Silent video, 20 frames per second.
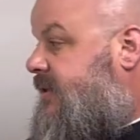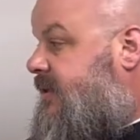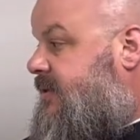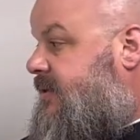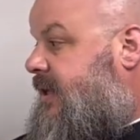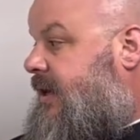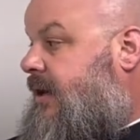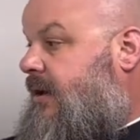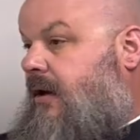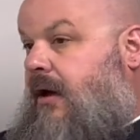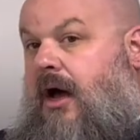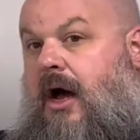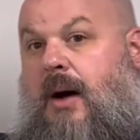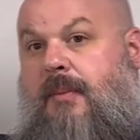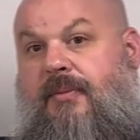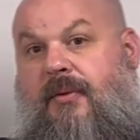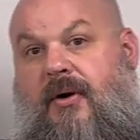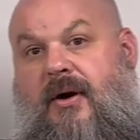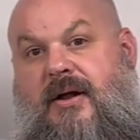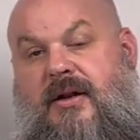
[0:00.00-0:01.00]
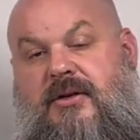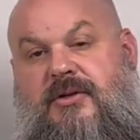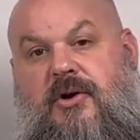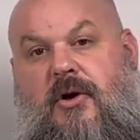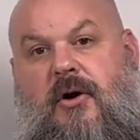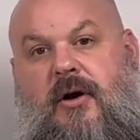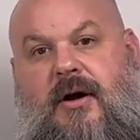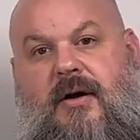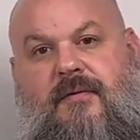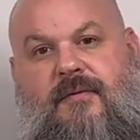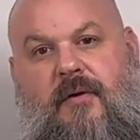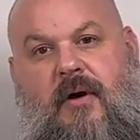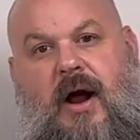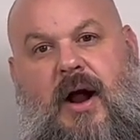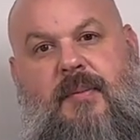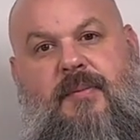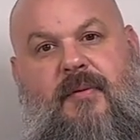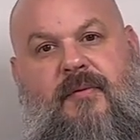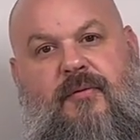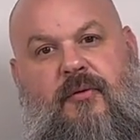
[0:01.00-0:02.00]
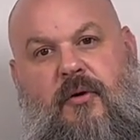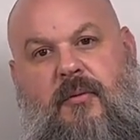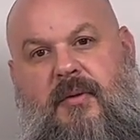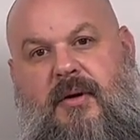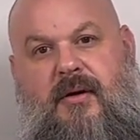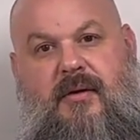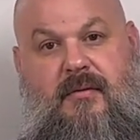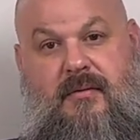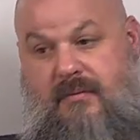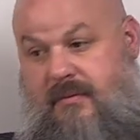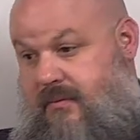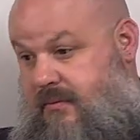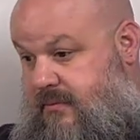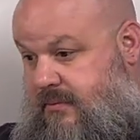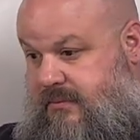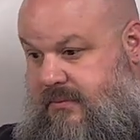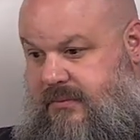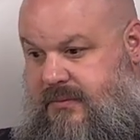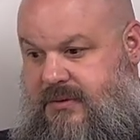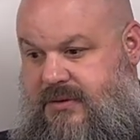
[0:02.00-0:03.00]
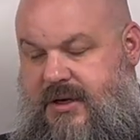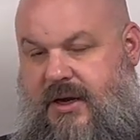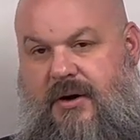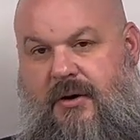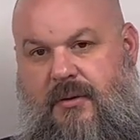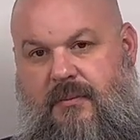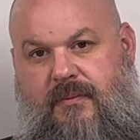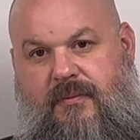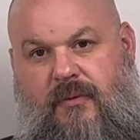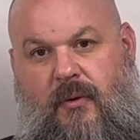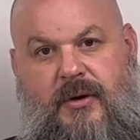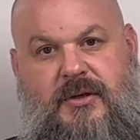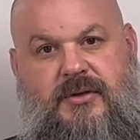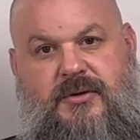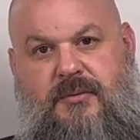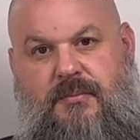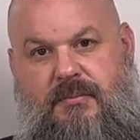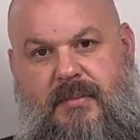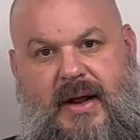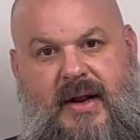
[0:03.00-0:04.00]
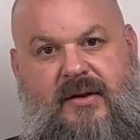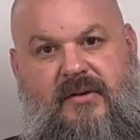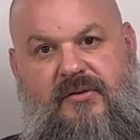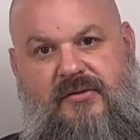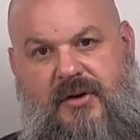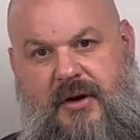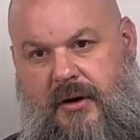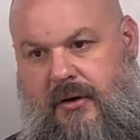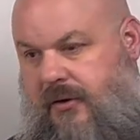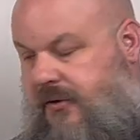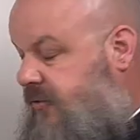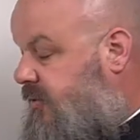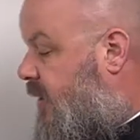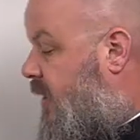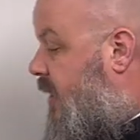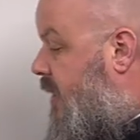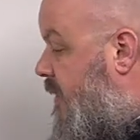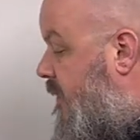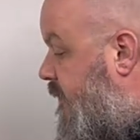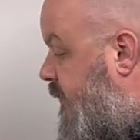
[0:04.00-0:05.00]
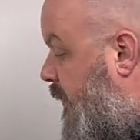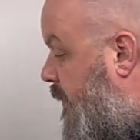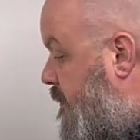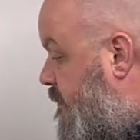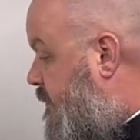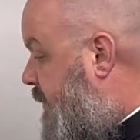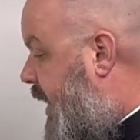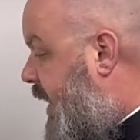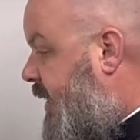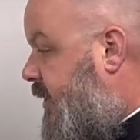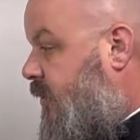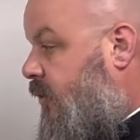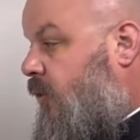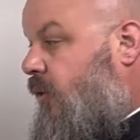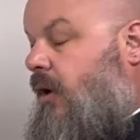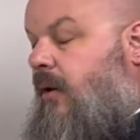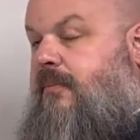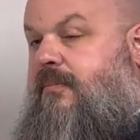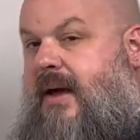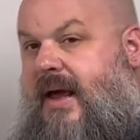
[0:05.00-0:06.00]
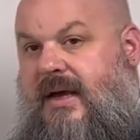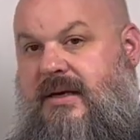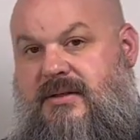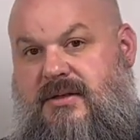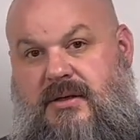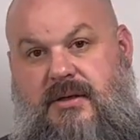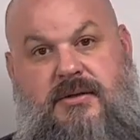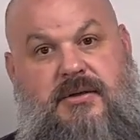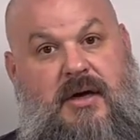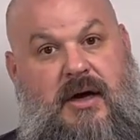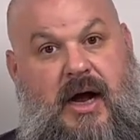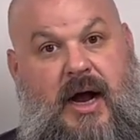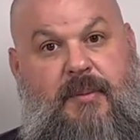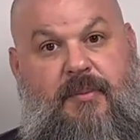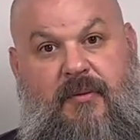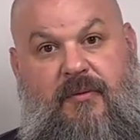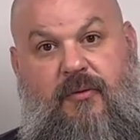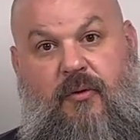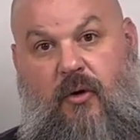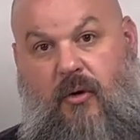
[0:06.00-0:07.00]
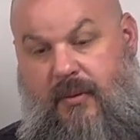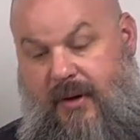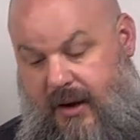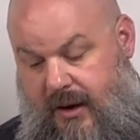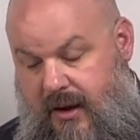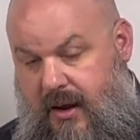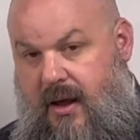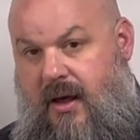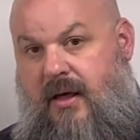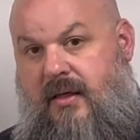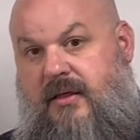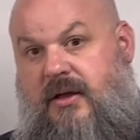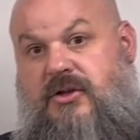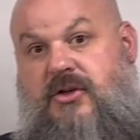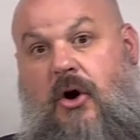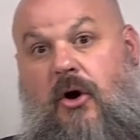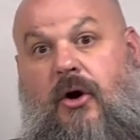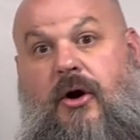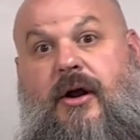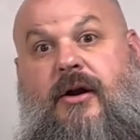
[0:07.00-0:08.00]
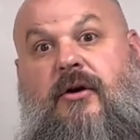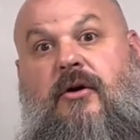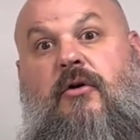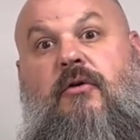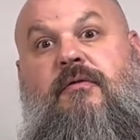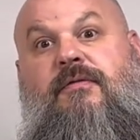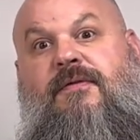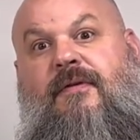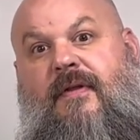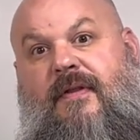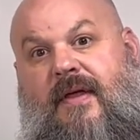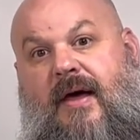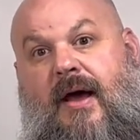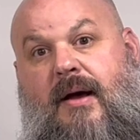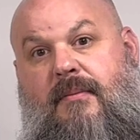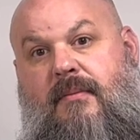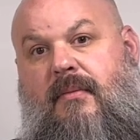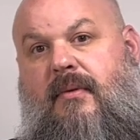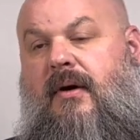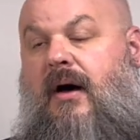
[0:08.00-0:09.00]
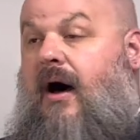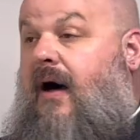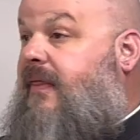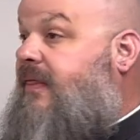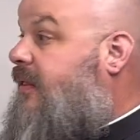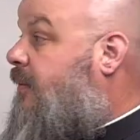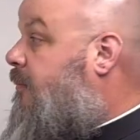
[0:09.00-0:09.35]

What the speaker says: is the upper end target for high-performing tenor-voiced men singers. For men who are basses, high-performing, the target note for them on the